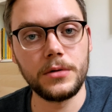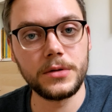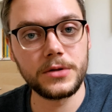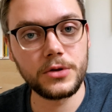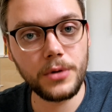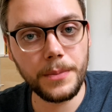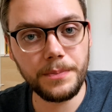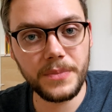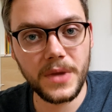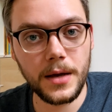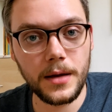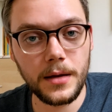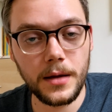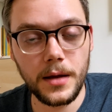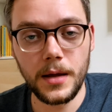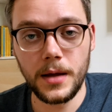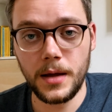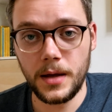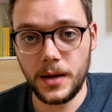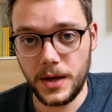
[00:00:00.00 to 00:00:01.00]
scripting
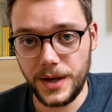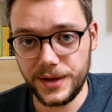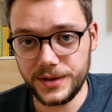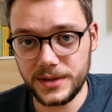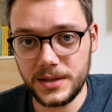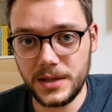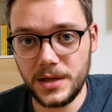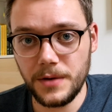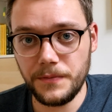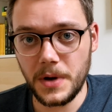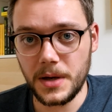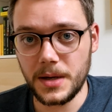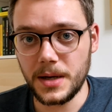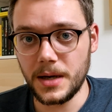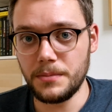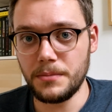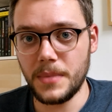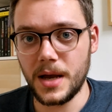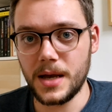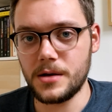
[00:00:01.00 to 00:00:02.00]
and see if I
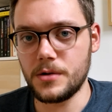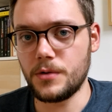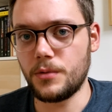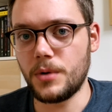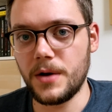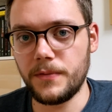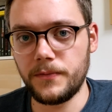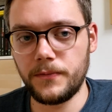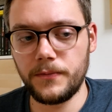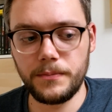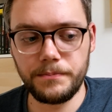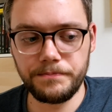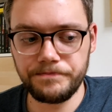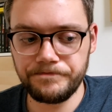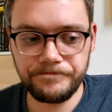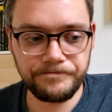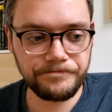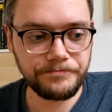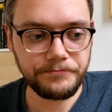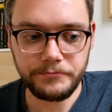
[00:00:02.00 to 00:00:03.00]
can make a rough
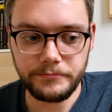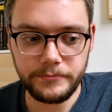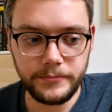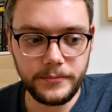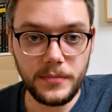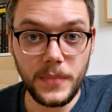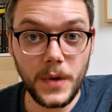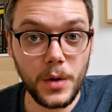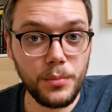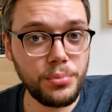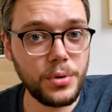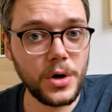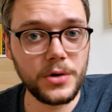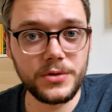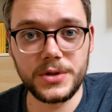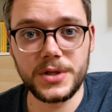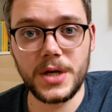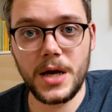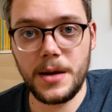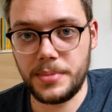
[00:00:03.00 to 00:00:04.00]

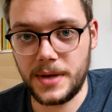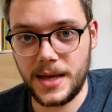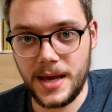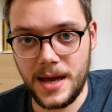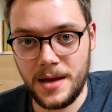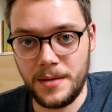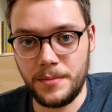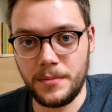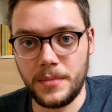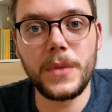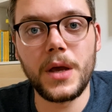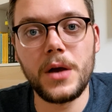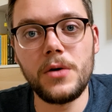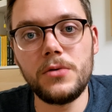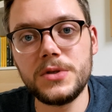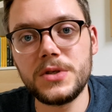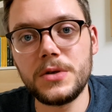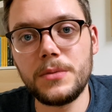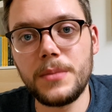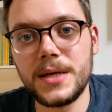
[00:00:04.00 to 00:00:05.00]
prototype game. I
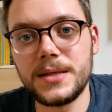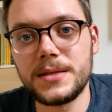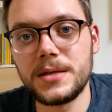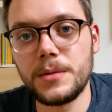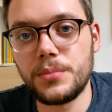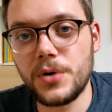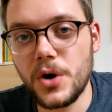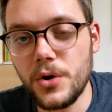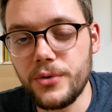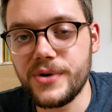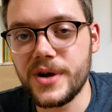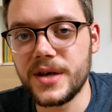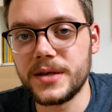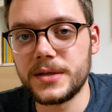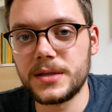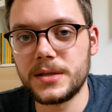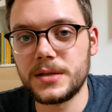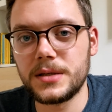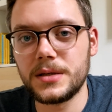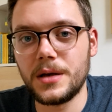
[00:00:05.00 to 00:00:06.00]
also made some
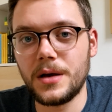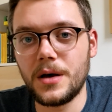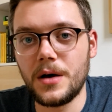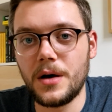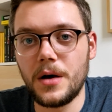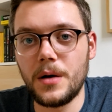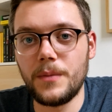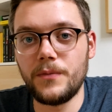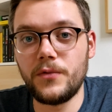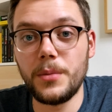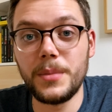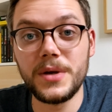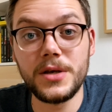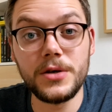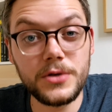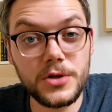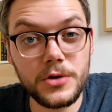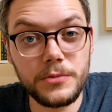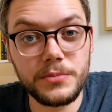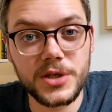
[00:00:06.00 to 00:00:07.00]
progress for my
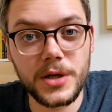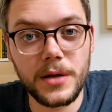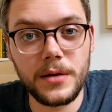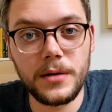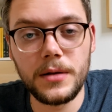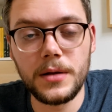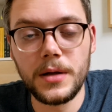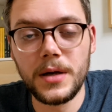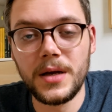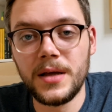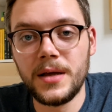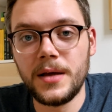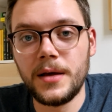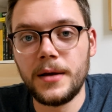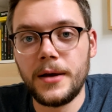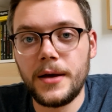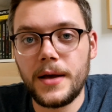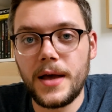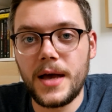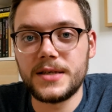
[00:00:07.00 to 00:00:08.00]
YouTube channel.
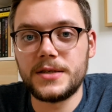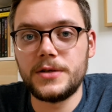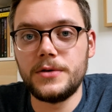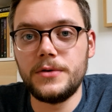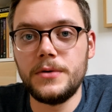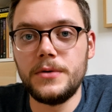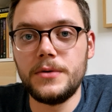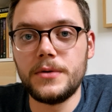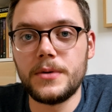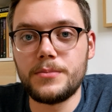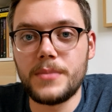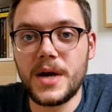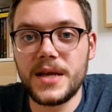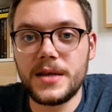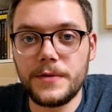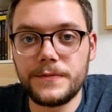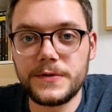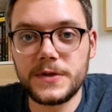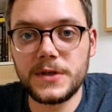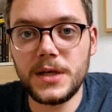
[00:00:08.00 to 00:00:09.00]
As you might
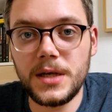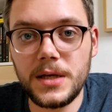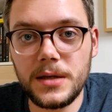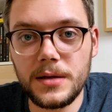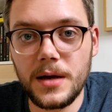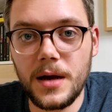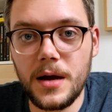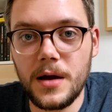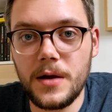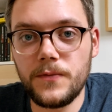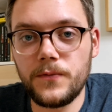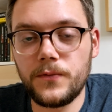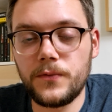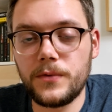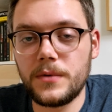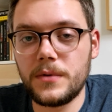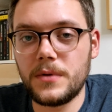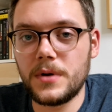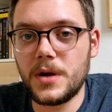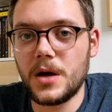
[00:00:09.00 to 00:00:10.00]
have seen, I've
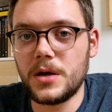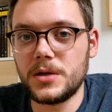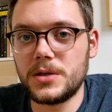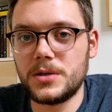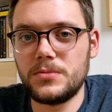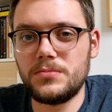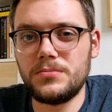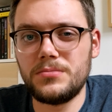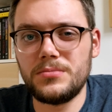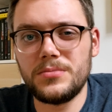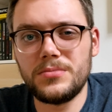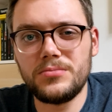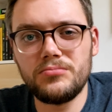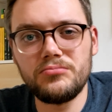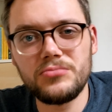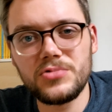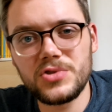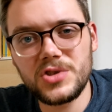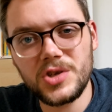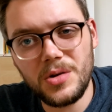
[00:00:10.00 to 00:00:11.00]
got
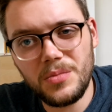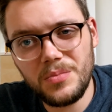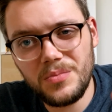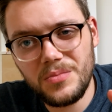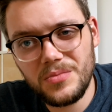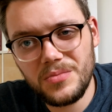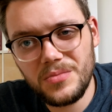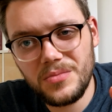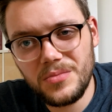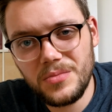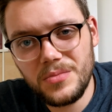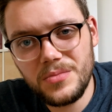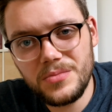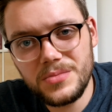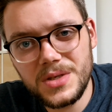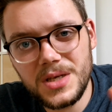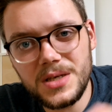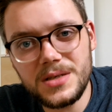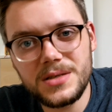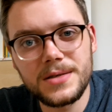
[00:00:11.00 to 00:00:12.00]
some
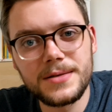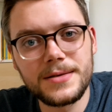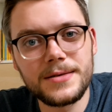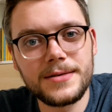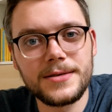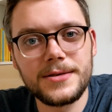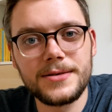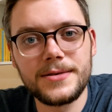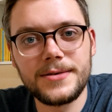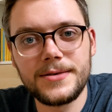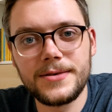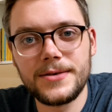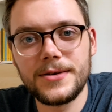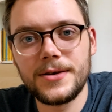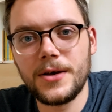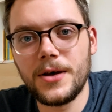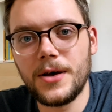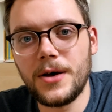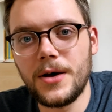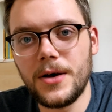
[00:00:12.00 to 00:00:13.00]
decent
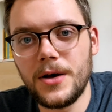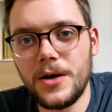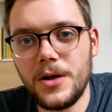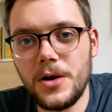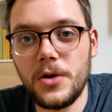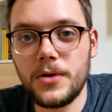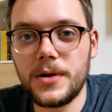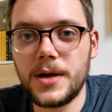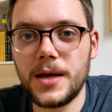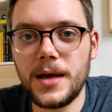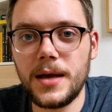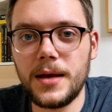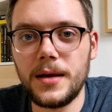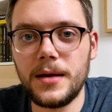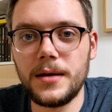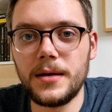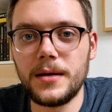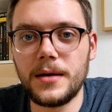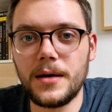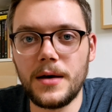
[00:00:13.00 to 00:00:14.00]

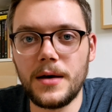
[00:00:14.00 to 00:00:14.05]
looking